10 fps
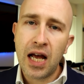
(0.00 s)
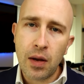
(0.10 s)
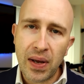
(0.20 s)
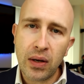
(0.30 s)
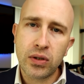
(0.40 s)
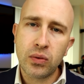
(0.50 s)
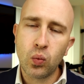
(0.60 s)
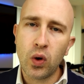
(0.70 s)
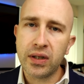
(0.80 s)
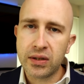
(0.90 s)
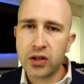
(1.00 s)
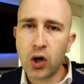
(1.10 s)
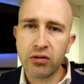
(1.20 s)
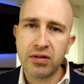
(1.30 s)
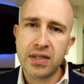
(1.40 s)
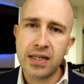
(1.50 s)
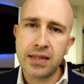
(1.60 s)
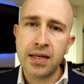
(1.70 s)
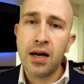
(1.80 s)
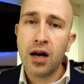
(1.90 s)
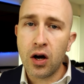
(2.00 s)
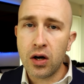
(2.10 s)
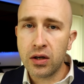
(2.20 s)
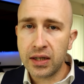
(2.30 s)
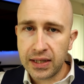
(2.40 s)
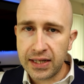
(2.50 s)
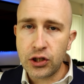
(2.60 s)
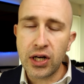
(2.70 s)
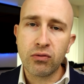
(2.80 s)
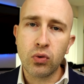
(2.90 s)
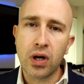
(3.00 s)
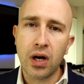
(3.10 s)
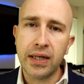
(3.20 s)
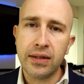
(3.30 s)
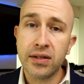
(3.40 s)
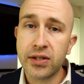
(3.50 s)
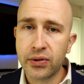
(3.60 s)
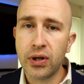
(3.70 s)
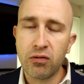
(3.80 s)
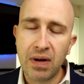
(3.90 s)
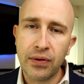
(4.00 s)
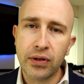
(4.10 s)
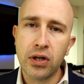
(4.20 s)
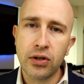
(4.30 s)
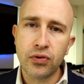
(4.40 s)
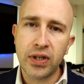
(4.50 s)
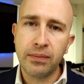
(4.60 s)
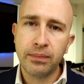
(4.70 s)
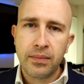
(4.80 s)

about what tolerances are in general guidance around the country.